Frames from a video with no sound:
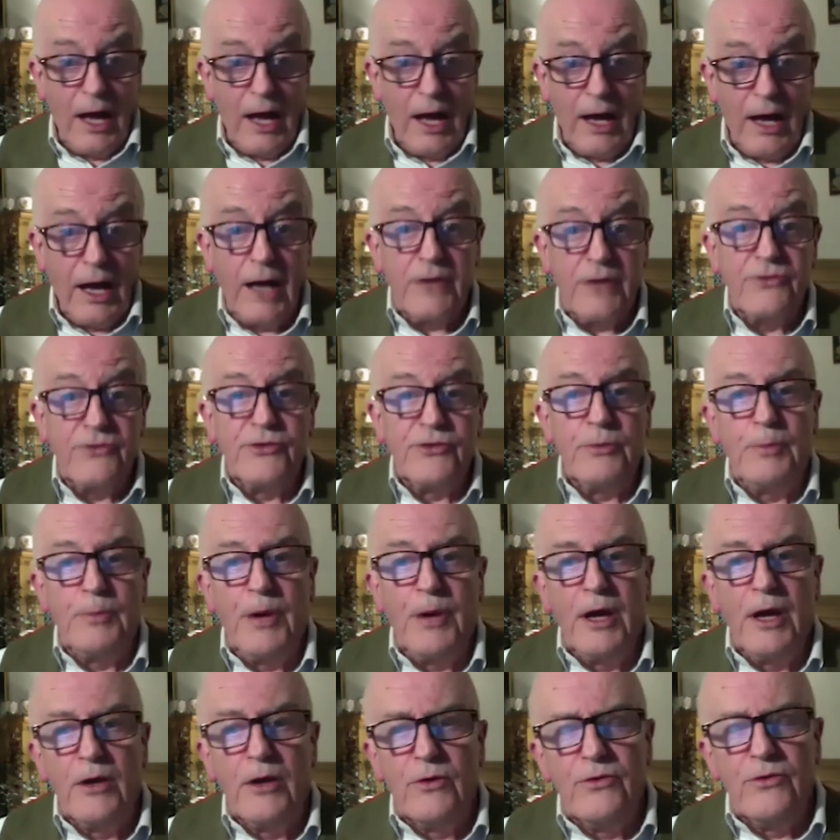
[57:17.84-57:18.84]
I
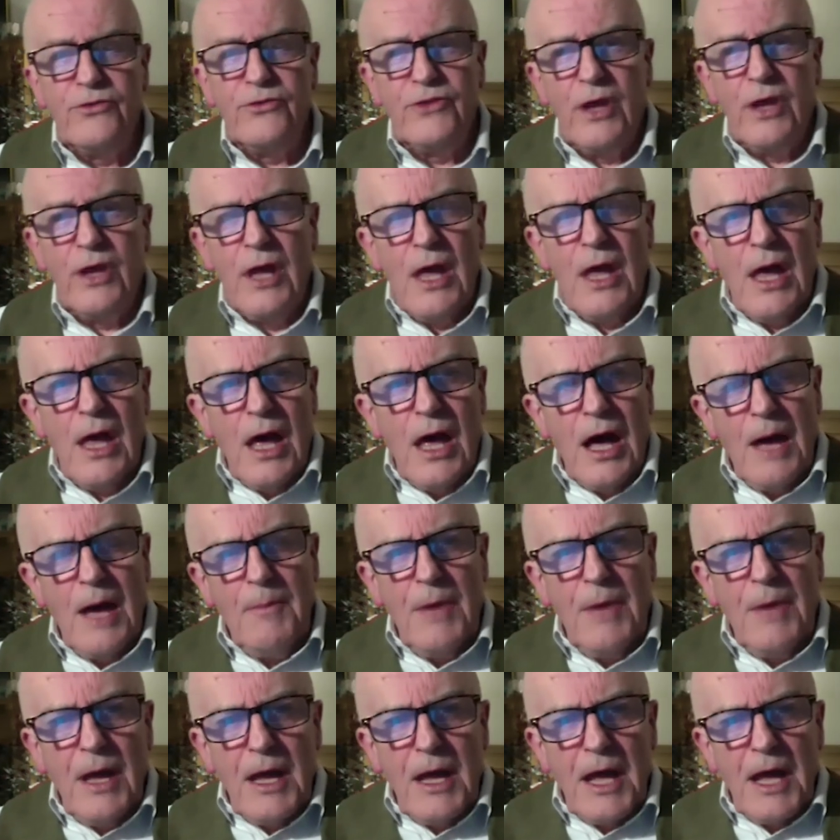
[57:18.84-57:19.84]
suppose.
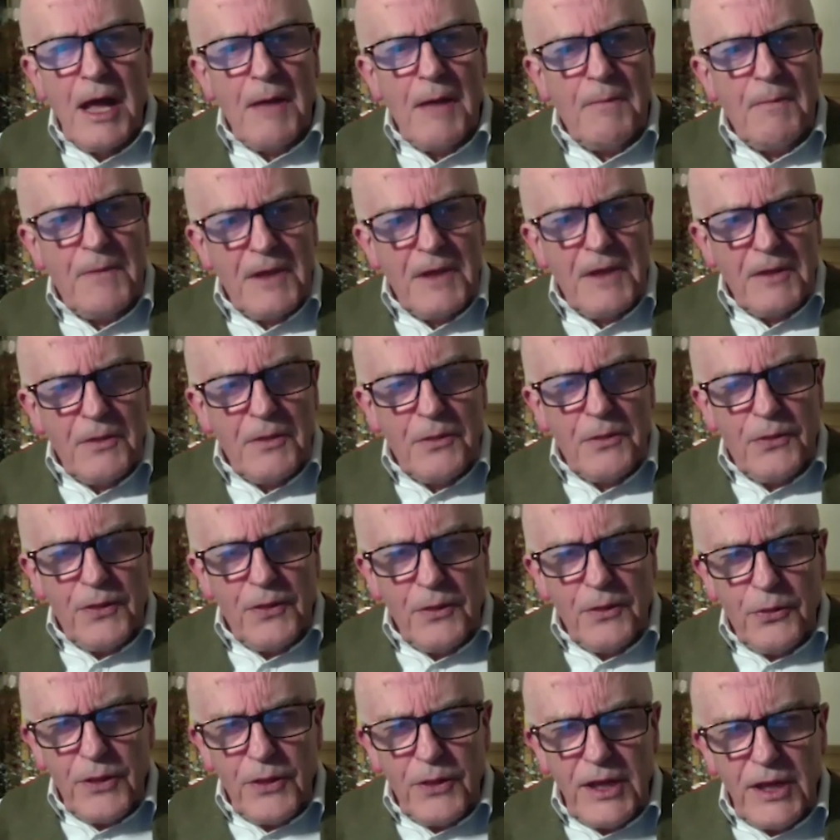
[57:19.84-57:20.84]

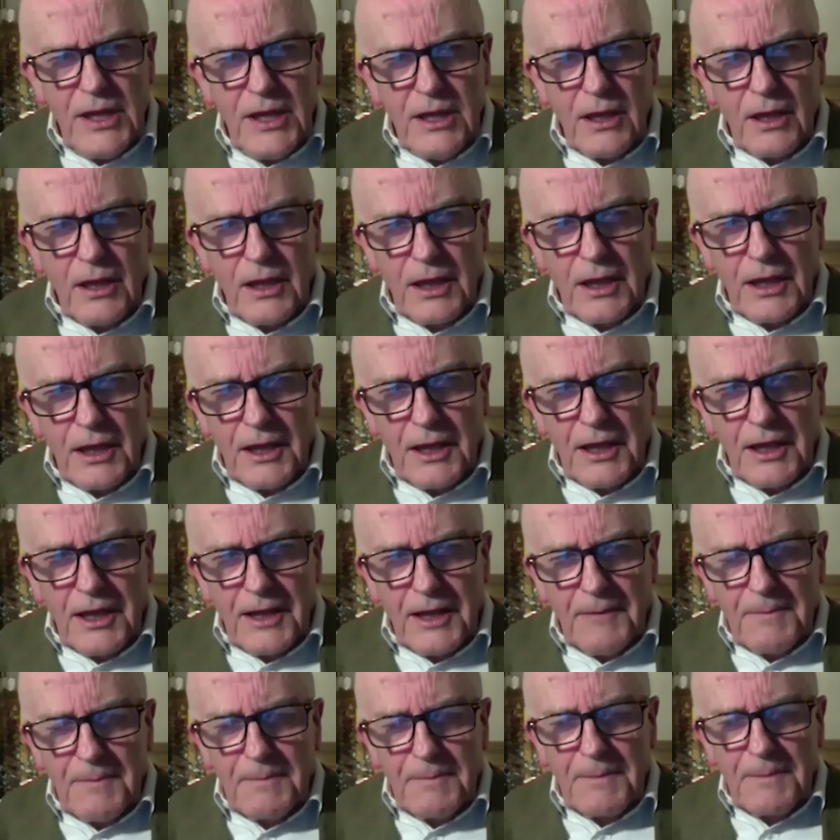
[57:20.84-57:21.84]

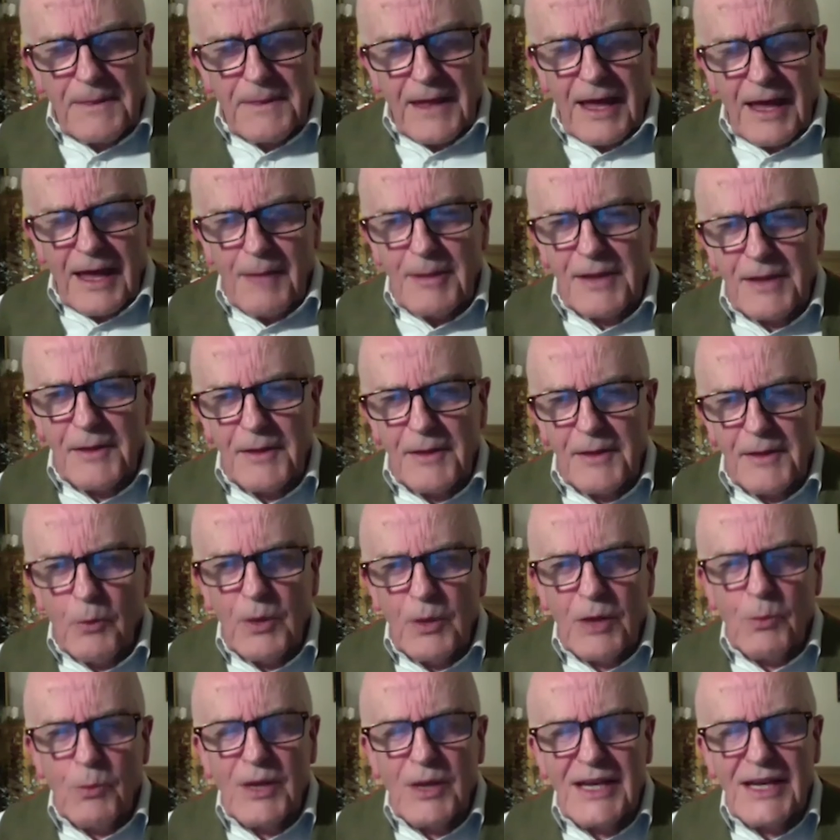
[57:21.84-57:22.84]
I mean,
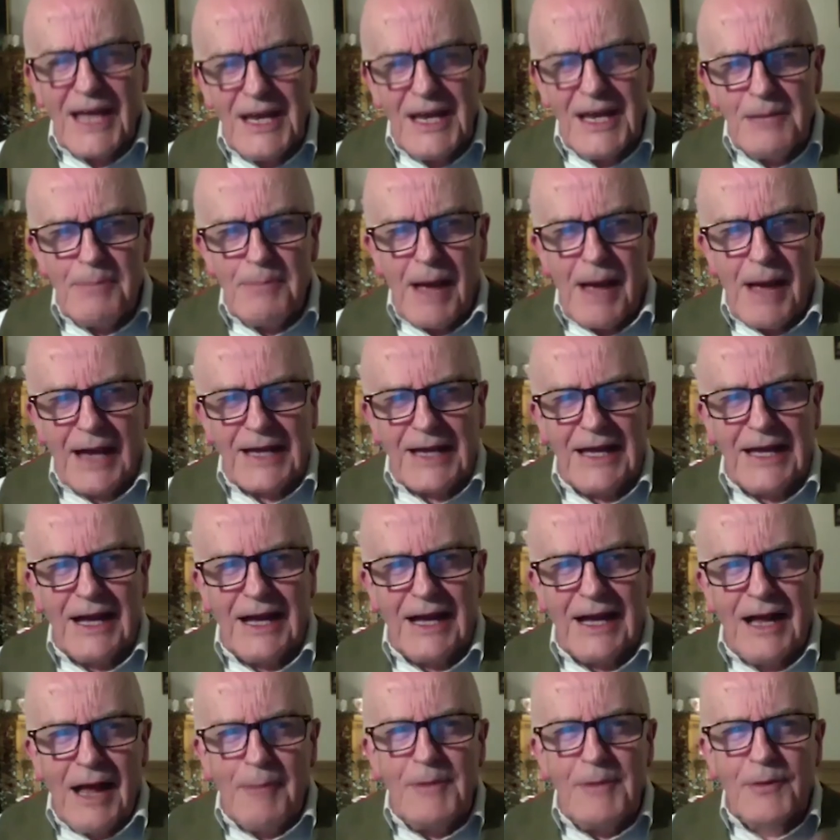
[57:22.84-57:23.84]
we're getting back here.
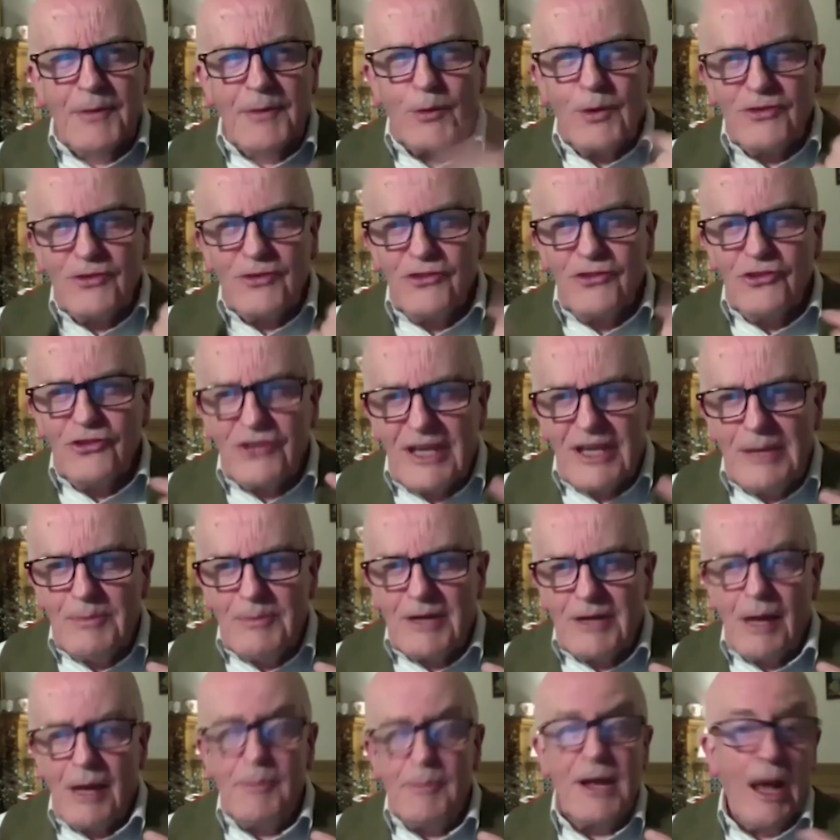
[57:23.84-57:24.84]
I mean, the questions keep
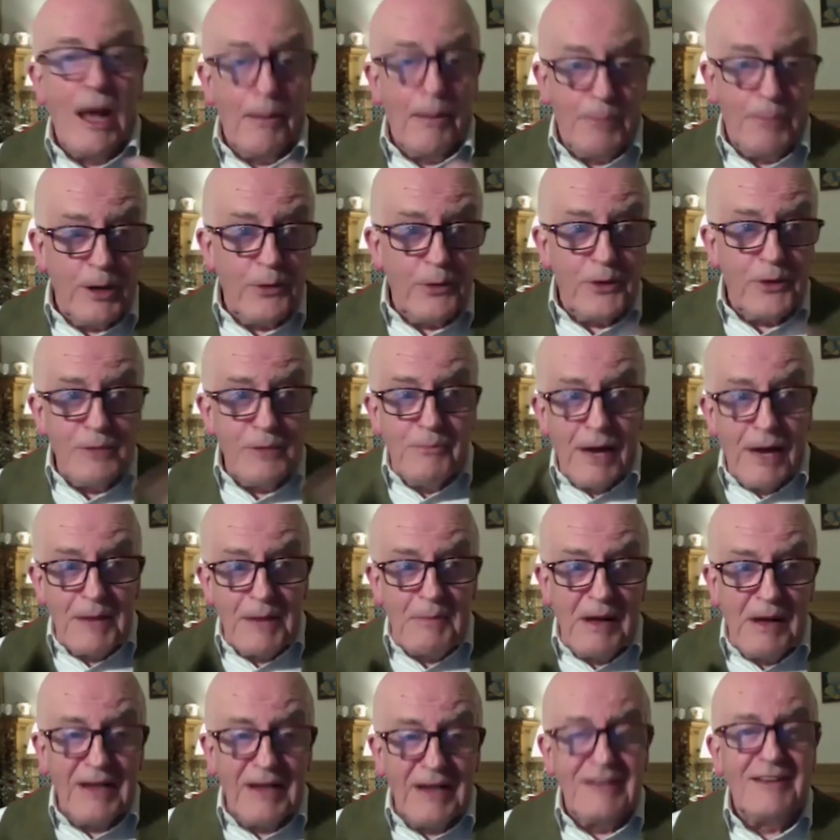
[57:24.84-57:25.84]
coming up both in my
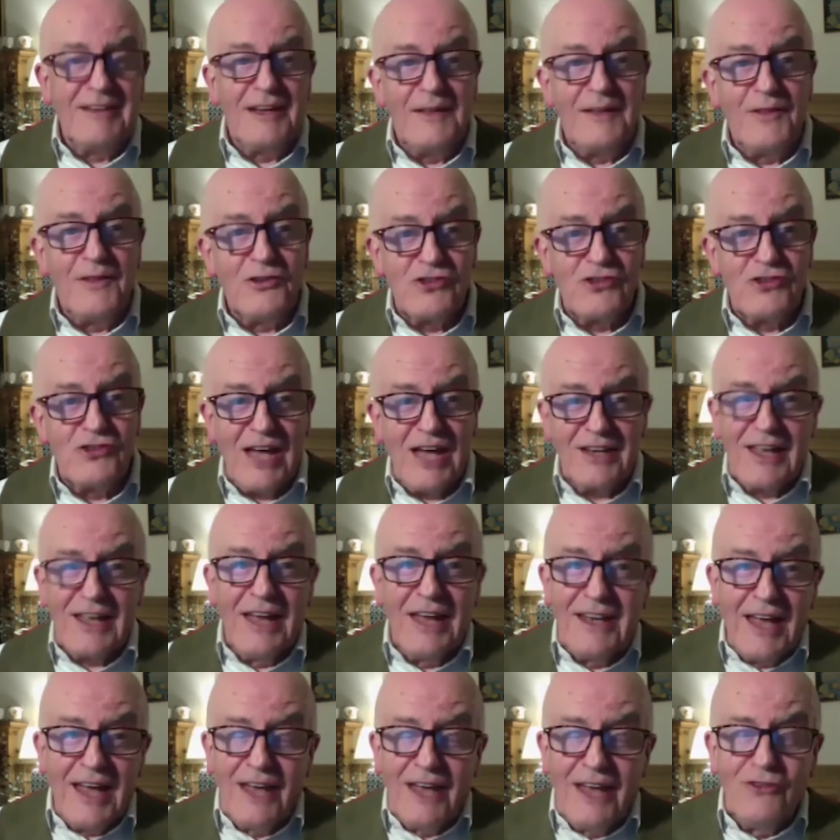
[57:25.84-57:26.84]
mind and in the chat
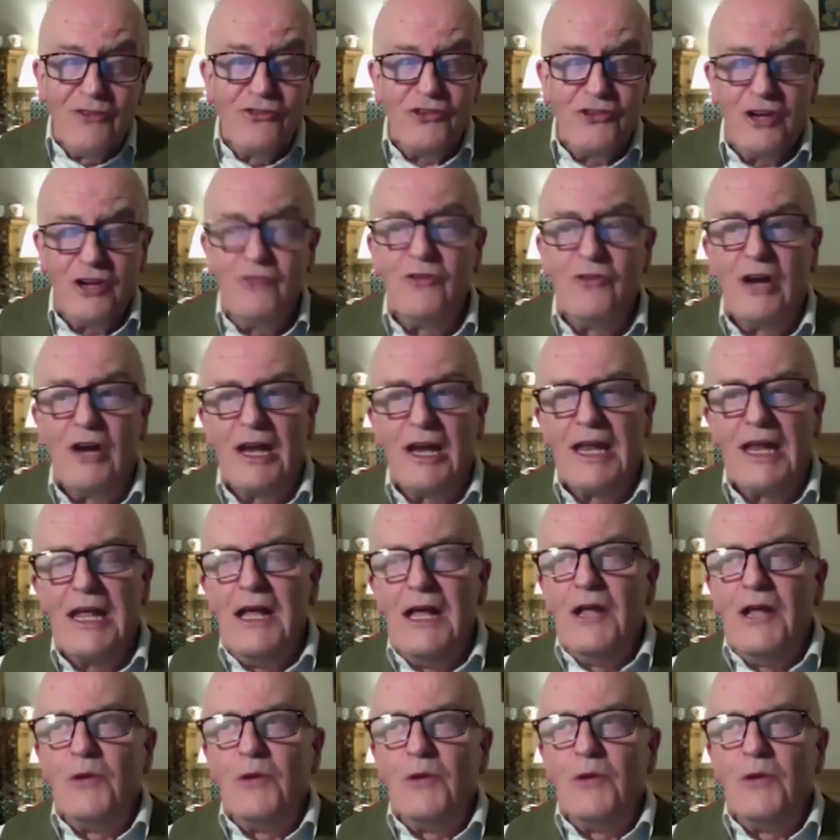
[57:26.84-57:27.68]
and generally.